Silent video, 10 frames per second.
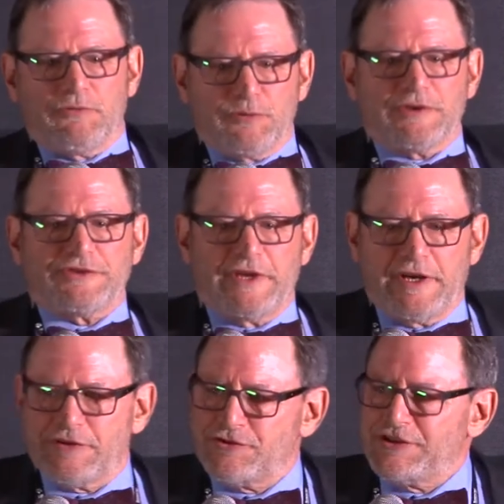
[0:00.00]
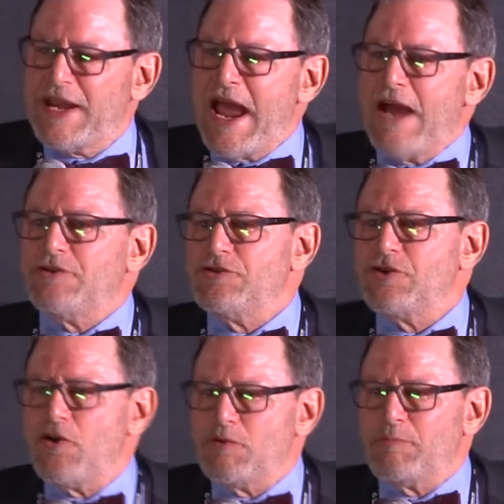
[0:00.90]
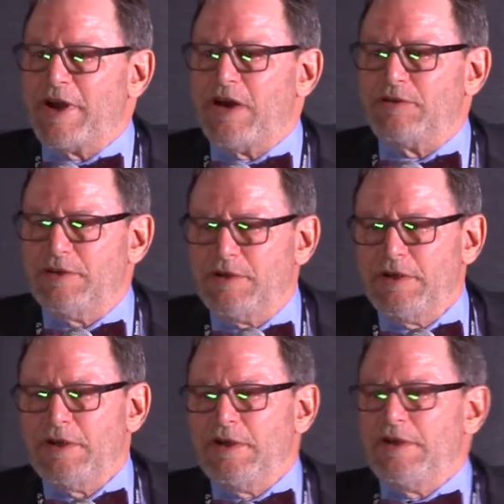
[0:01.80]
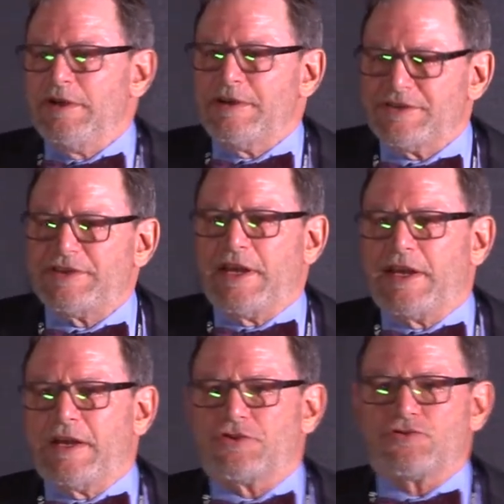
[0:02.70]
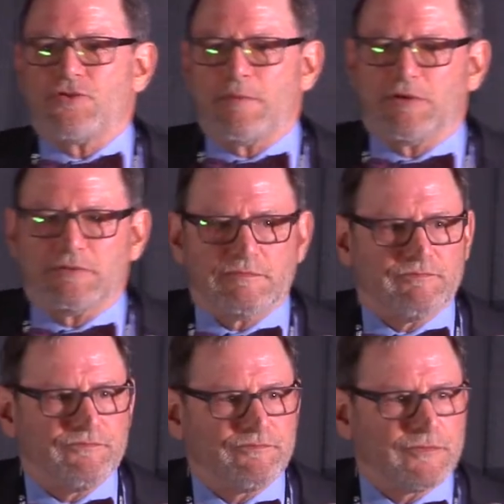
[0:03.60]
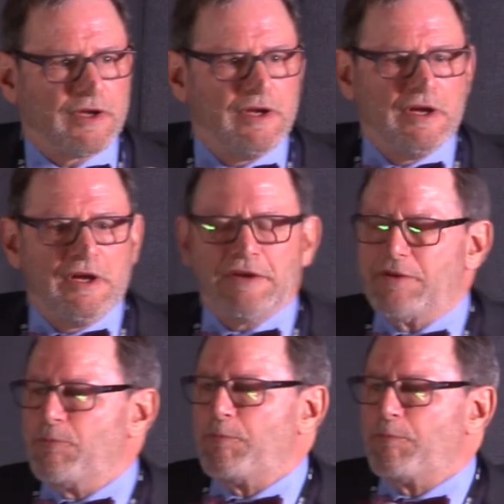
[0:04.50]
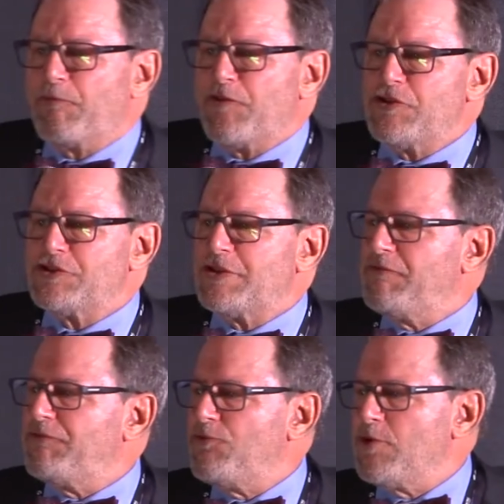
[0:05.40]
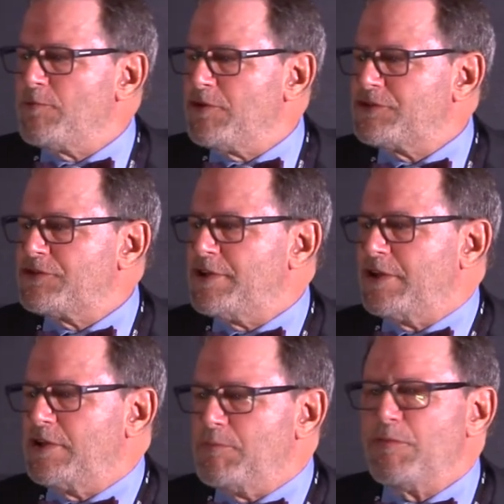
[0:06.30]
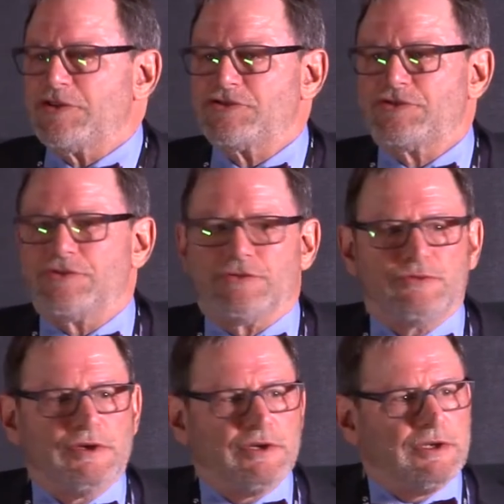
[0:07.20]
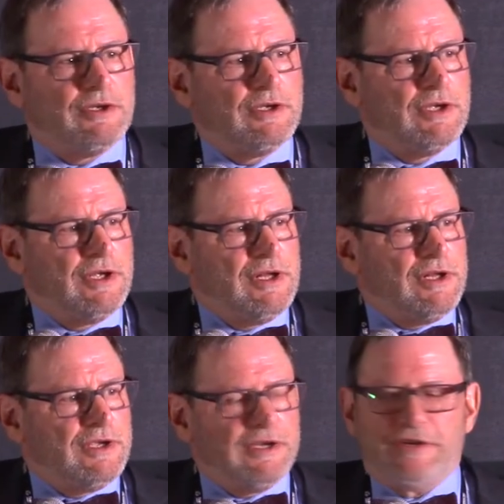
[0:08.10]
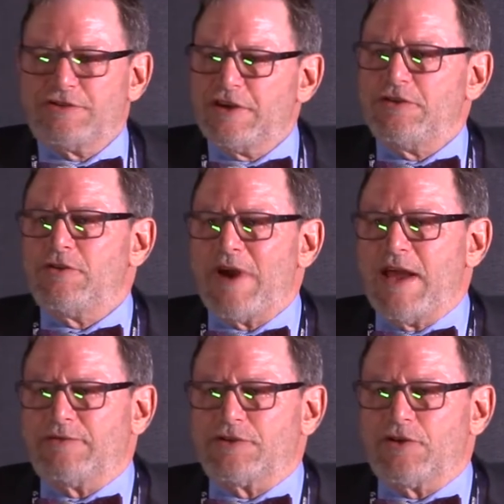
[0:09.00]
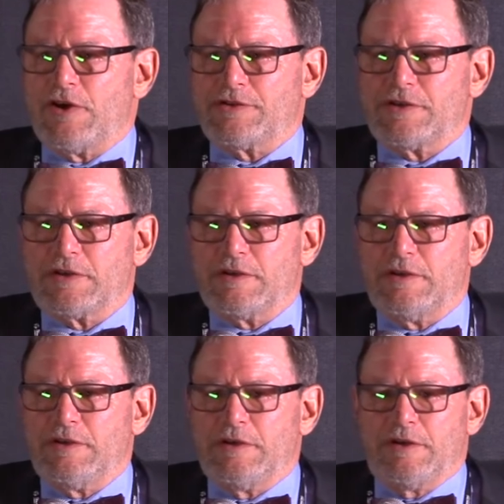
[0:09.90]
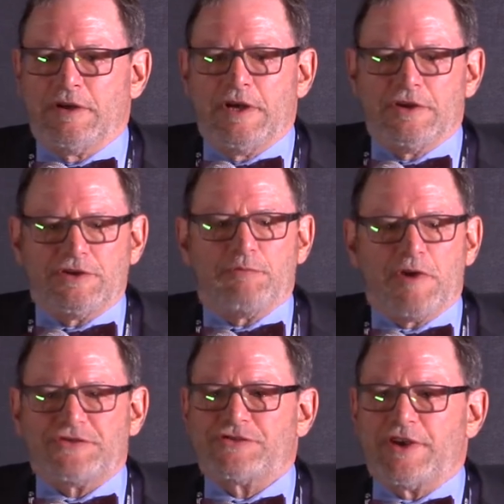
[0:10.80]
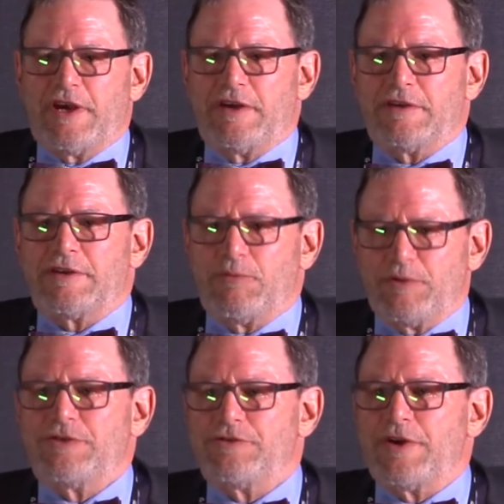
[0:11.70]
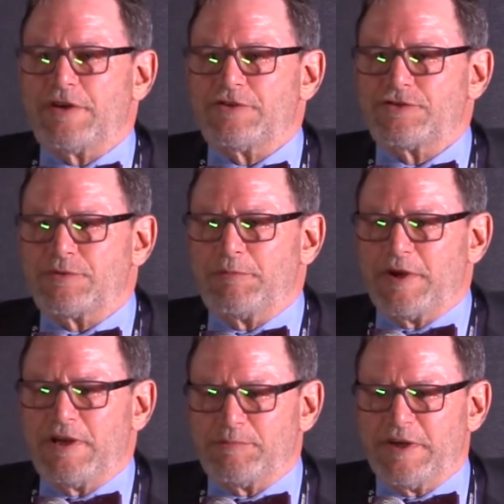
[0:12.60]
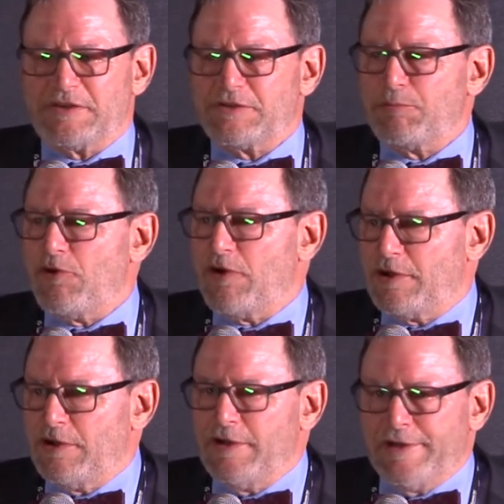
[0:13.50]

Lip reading: real estate agency, how you go about staying out of trouble. The first and foremost thing you must do is in your advertising, you must say that we do not discriminate based upon,